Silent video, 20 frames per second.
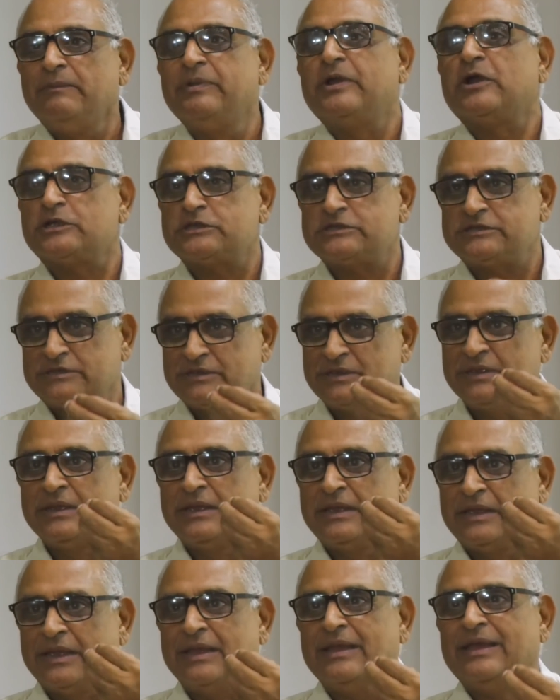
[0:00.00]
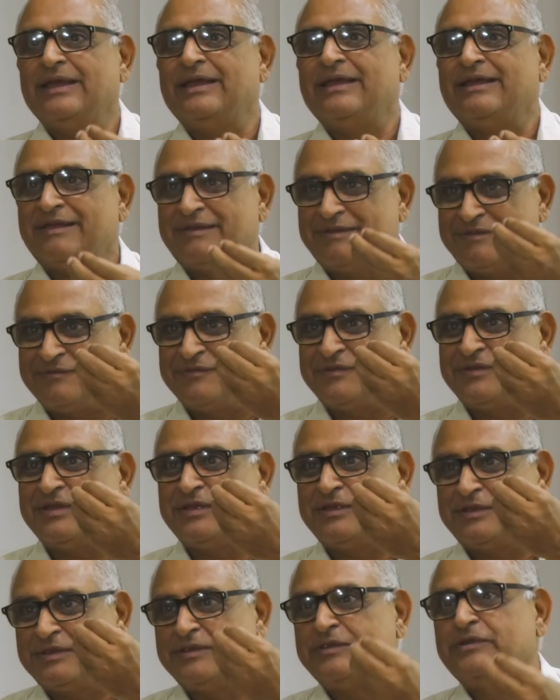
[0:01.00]
because uh,
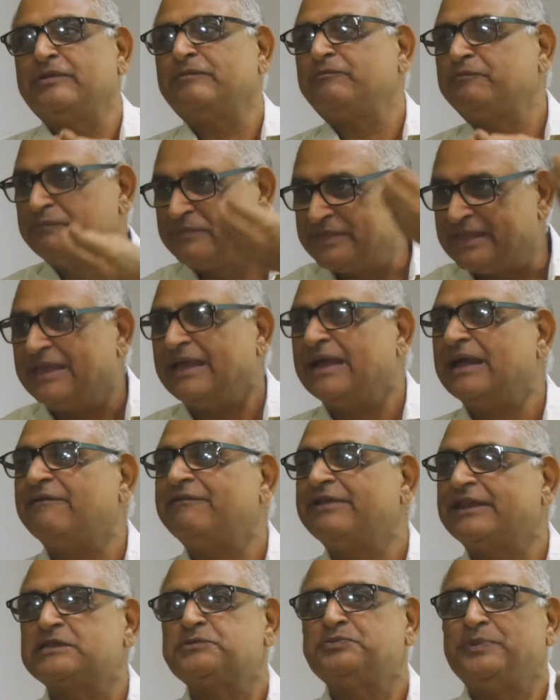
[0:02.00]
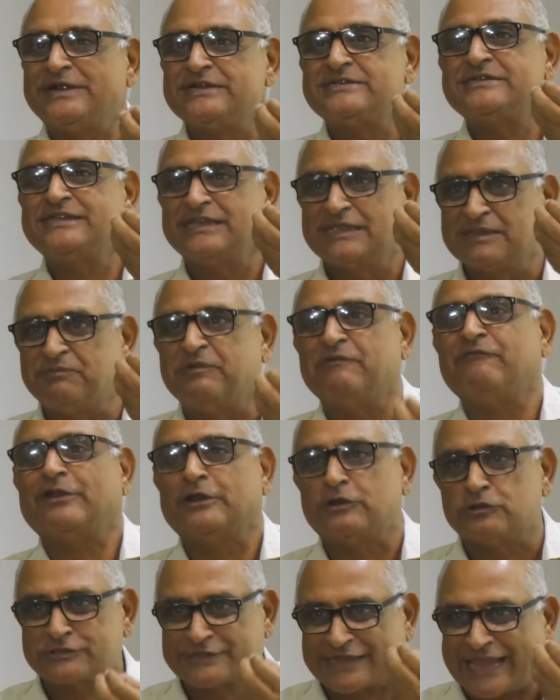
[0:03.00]
the, our experts think
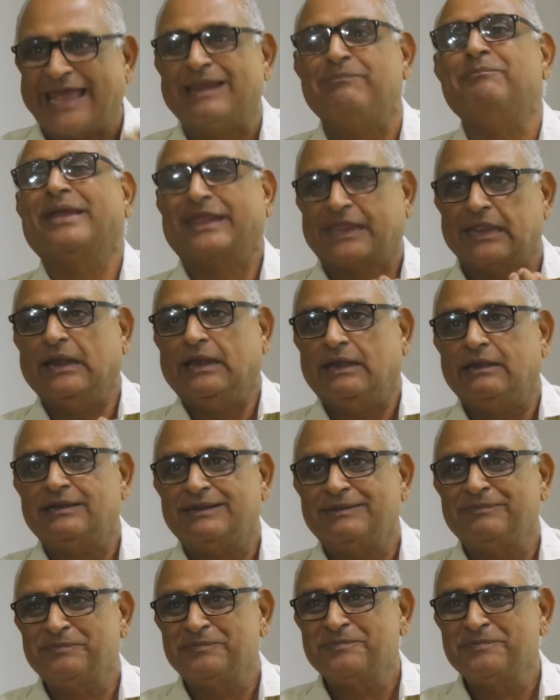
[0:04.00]
buffaloes can be killed,